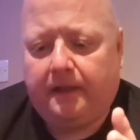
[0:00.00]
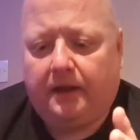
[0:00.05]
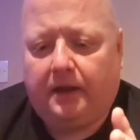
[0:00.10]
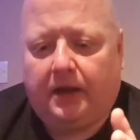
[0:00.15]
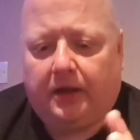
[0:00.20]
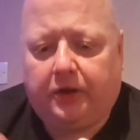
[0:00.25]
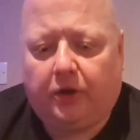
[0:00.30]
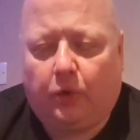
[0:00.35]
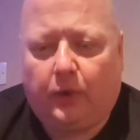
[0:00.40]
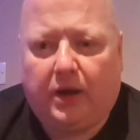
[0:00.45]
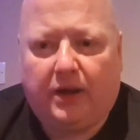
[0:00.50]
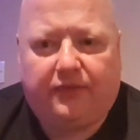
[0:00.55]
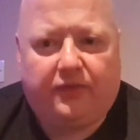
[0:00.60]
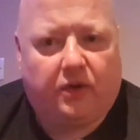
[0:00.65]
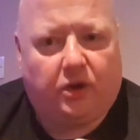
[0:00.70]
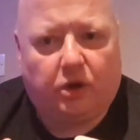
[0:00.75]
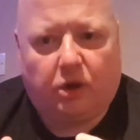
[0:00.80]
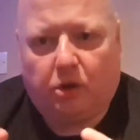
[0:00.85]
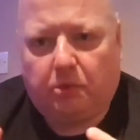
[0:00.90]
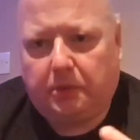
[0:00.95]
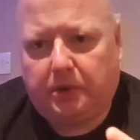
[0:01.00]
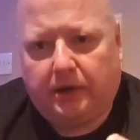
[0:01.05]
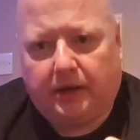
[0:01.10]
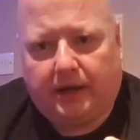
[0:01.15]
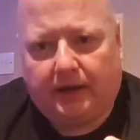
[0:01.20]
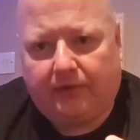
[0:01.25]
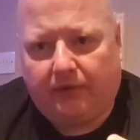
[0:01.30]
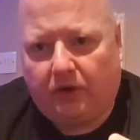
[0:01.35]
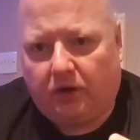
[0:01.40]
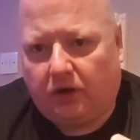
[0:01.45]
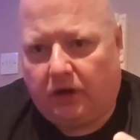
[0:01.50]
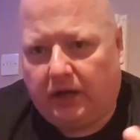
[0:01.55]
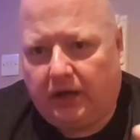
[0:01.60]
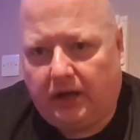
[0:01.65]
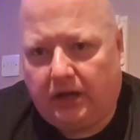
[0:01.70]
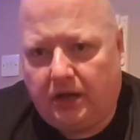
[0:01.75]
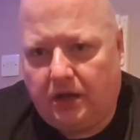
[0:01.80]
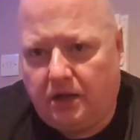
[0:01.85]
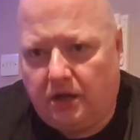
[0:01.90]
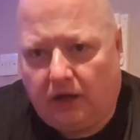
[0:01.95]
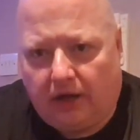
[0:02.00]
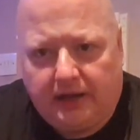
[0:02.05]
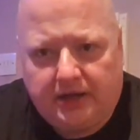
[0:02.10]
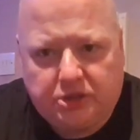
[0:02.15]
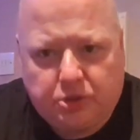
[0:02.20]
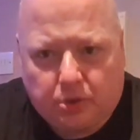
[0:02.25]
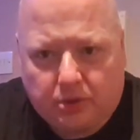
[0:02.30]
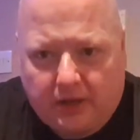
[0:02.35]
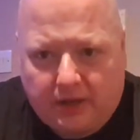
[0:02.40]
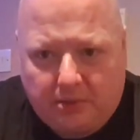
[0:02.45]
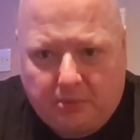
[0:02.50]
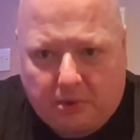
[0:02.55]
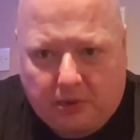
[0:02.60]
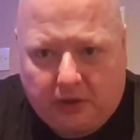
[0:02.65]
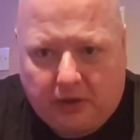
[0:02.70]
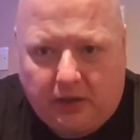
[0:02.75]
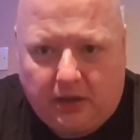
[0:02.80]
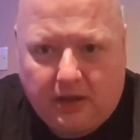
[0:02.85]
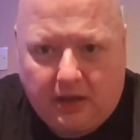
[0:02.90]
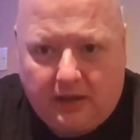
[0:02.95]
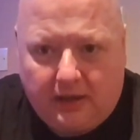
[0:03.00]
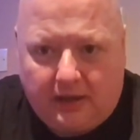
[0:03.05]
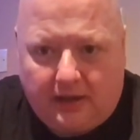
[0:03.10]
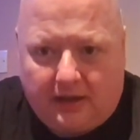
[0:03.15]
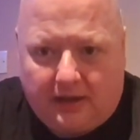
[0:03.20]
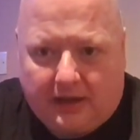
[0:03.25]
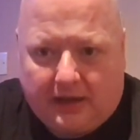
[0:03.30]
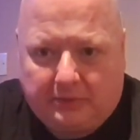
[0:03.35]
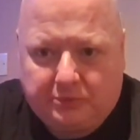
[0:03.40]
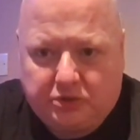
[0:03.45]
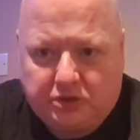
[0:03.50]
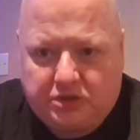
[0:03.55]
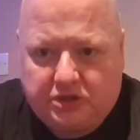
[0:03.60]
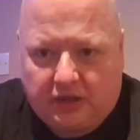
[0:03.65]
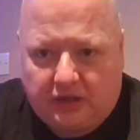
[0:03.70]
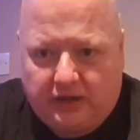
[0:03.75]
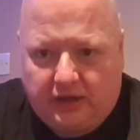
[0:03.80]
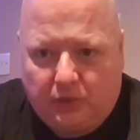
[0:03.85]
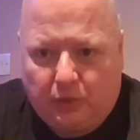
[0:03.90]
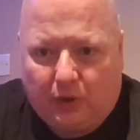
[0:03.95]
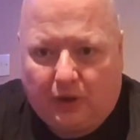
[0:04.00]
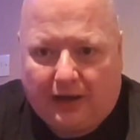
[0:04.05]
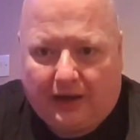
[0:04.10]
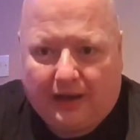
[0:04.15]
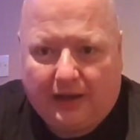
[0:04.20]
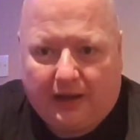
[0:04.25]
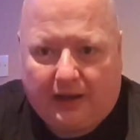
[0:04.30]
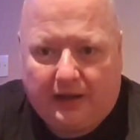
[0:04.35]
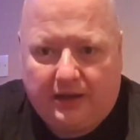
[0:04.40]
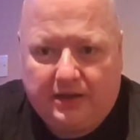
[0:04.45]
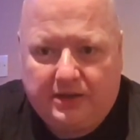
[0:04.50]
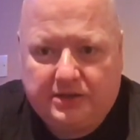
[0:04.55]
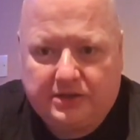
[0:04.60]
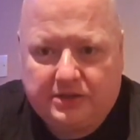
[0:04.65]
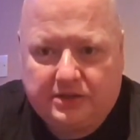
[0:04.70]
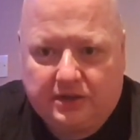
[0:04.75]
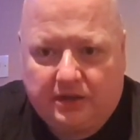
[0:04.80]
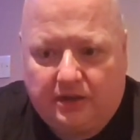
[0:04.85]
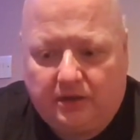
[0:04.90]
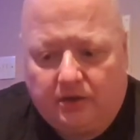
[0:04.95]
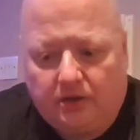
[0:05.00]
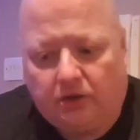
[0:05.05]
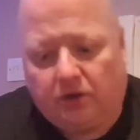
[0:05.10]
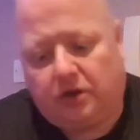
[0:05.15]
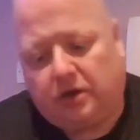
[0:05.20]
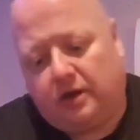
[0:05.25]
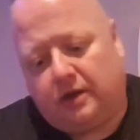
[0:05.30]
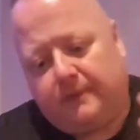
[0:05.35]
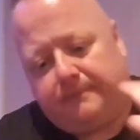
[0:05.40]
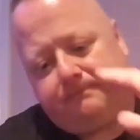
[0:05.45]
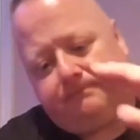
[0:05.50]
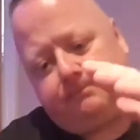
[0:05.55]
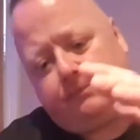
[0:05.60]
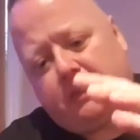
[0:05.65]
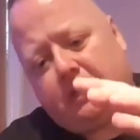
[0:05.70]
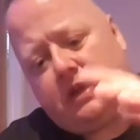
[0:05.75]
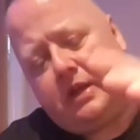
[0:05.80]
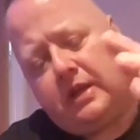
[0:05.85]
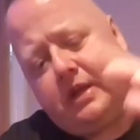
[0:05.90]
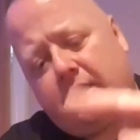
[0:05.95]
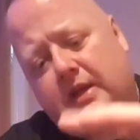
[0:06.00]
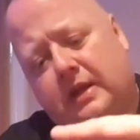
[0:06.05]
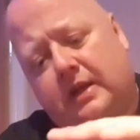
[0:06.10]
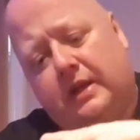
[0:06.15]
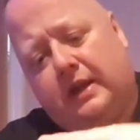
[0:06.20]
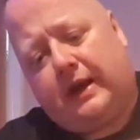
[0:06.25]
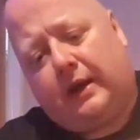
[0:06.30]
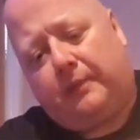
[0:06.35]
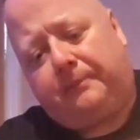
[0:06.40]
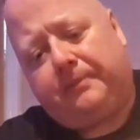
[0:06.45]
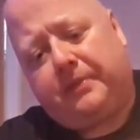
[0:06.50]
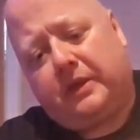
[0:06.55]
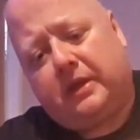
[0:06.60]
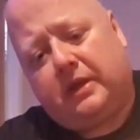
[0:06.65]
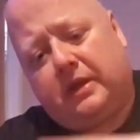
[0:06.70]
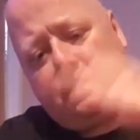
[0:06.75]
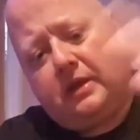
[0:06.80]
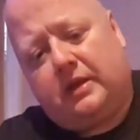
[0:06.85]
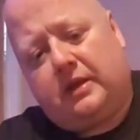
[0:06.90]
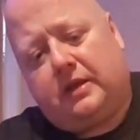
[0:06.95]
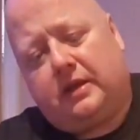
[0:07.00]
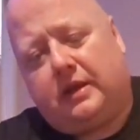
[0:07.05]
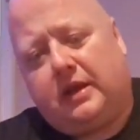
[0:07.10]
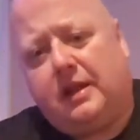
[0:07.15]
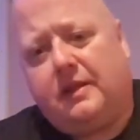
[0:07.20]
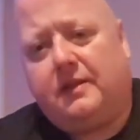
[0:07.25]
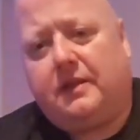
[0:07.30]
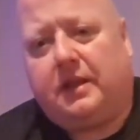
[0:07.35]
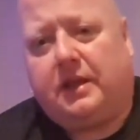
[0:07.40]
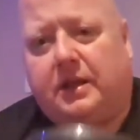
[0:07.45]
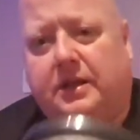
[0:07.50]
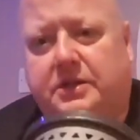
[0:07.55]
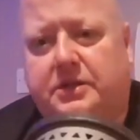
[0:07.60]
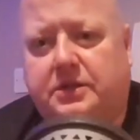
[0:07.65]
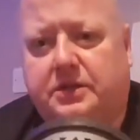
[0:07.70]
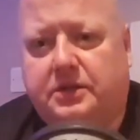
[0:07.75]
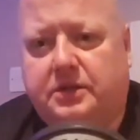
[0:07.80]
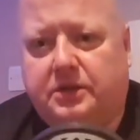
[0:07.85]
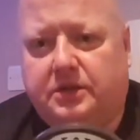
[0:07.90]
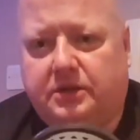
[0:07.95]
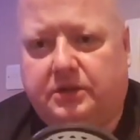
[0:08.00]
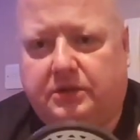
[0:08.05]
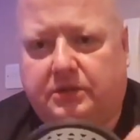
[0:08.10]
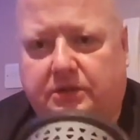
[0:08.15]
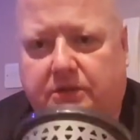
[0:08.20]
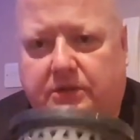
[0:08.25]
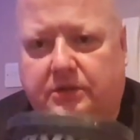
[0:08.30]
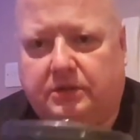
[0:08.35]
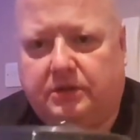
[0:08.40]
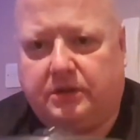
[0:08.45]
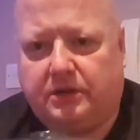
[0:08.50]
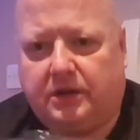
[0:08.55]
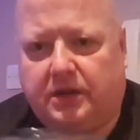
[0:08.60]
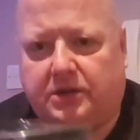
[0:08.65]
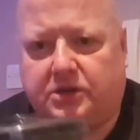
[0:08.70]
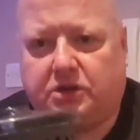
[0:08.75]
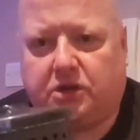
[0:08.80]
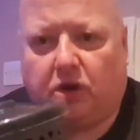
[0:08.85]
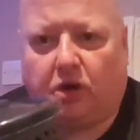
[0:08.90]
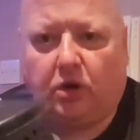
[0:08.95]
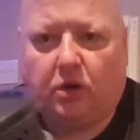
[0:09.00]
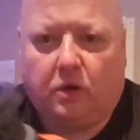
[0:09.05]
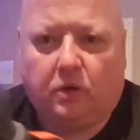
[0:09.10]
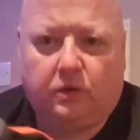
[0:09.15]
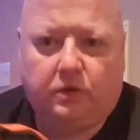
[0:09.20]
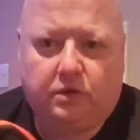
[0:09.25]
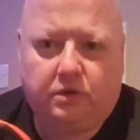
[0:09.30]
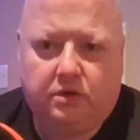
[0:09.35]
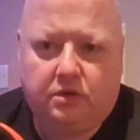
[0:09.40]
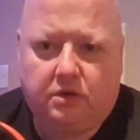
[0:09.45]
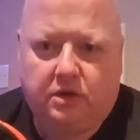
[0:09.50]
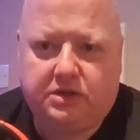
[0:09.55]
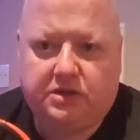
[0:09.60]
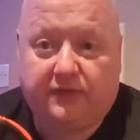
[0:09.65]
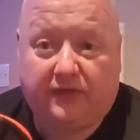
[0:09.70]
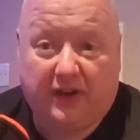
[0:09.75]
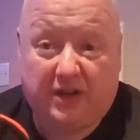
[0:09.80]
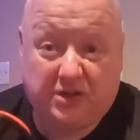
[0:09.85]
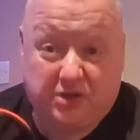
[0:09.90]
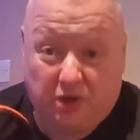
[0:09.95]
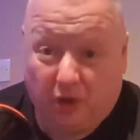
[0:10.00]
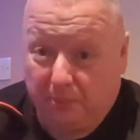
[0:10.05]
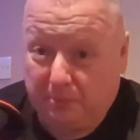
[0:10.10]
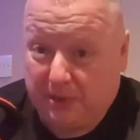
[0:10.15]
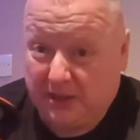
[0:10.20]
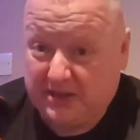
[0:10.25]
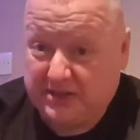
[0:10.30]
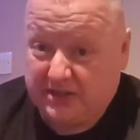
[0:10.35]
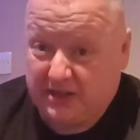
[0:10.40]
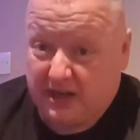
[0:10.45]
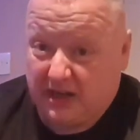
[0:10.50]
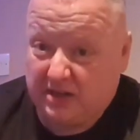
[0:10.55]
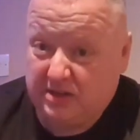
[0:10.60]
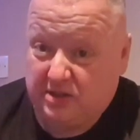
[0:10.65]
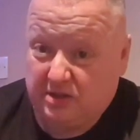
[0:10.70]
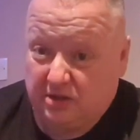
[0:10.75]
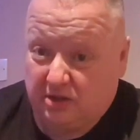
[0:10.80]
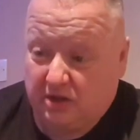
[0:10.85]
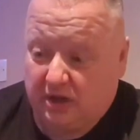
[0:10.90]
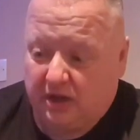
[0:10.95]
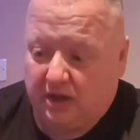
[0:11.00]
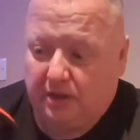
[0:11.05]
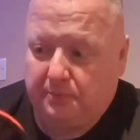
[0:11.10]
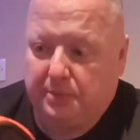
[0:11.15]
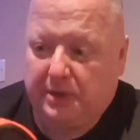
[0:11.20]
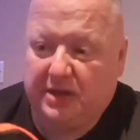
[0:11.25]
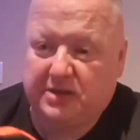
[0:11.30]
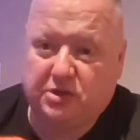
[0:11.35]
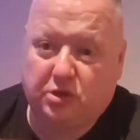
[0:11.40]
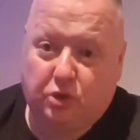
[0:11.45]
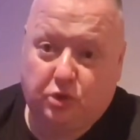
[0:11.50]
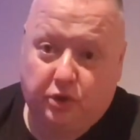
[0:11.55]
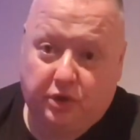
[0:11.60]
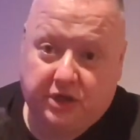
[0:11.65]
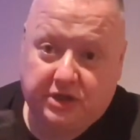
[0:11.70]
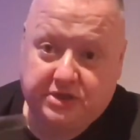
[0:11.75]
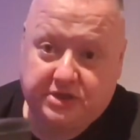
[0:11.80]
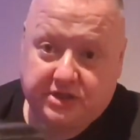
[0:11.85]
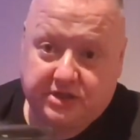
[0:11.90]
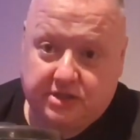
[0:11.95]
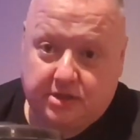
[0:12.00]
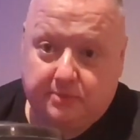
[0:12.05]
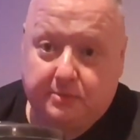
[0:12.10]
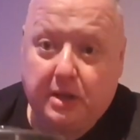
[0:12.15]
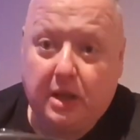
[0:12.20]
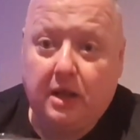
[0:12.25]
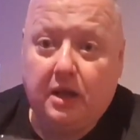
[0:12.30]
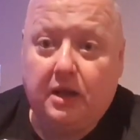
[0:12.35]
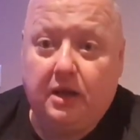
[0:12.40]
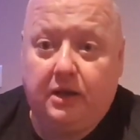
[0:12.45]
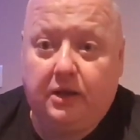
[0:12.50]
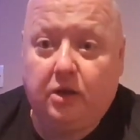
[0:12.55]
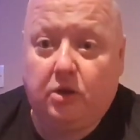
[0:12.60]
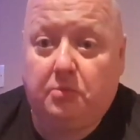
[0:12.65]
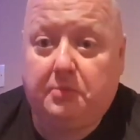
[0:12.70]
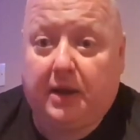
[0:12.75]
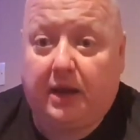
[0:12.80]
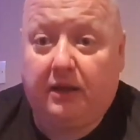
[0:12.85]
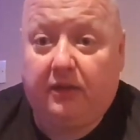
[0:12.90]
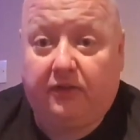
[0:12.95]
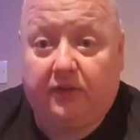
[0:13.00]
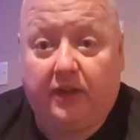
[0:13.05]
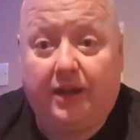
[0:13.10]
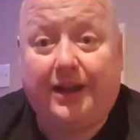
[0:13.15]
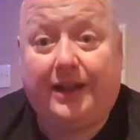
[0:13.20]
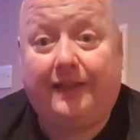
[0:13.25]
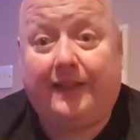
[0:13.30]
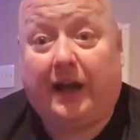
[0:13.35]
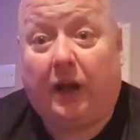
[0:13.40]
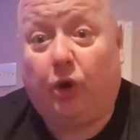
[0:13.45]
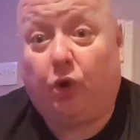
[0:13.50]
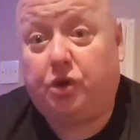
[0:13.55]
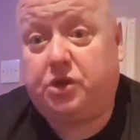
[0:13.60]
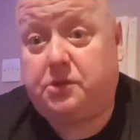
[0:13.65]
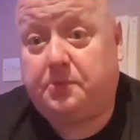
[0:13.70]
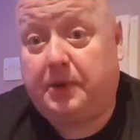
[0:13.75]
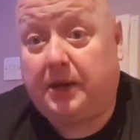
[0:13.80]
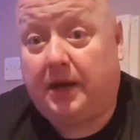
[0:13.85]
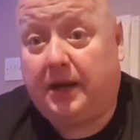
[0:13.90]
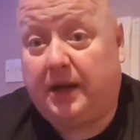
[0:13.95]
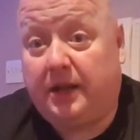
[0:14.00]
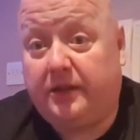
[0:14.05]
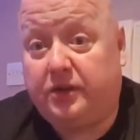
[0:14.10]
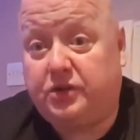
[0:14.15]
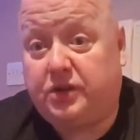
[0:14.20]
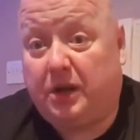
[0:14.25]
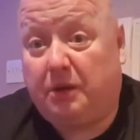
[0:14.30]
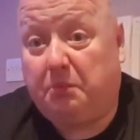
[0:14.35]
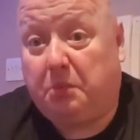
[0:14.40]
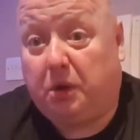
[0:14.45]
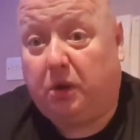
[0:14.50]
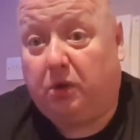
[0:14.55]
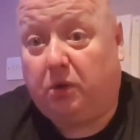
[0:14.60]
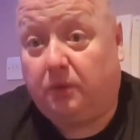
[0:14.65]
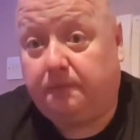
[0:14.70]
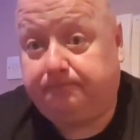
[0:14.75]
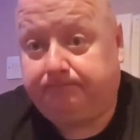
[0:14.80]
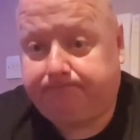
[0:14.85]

I don't work for Coleman, I haven't got any links with anybody, I'm just telling you what I like to see. Okay. Now, in this, it's a Fyrestorm PCS, okay, personal cooking system. You might think that looks a bit like the Jetboil.